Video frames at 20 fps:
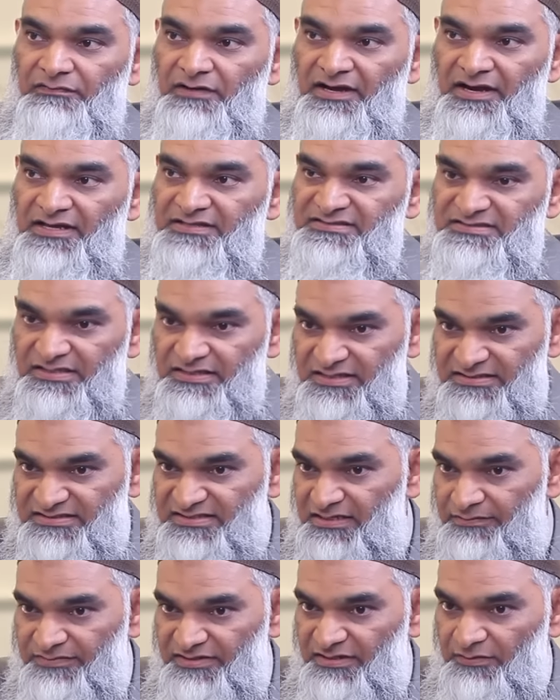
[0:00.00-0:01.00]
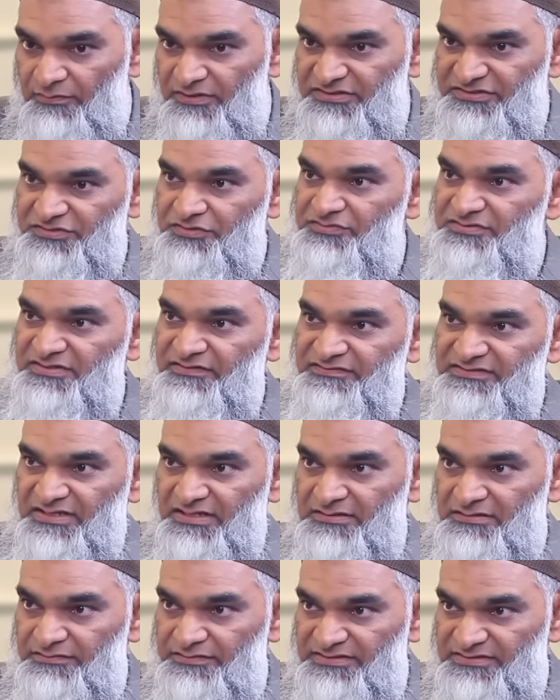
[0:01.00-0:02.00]
And I say the same thing which Joseph
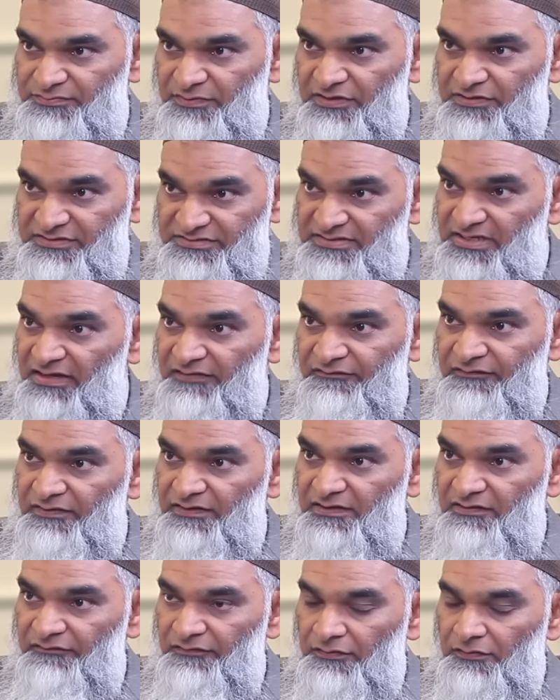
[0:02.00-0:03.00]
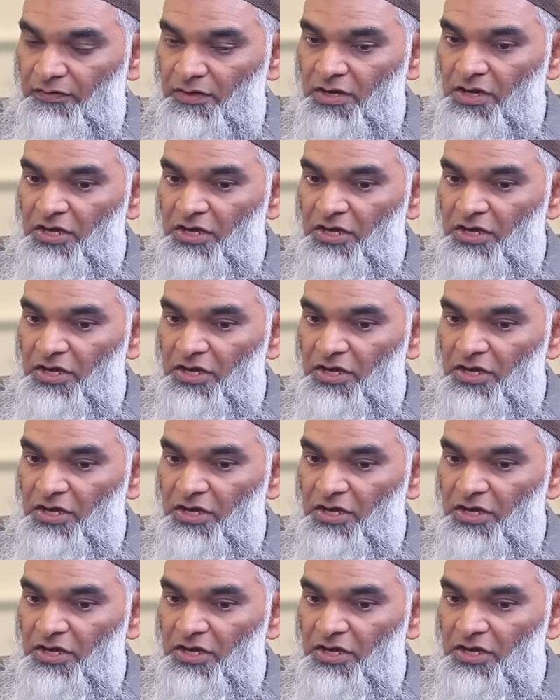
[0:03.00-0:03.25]
said to his brothers, I forgive you.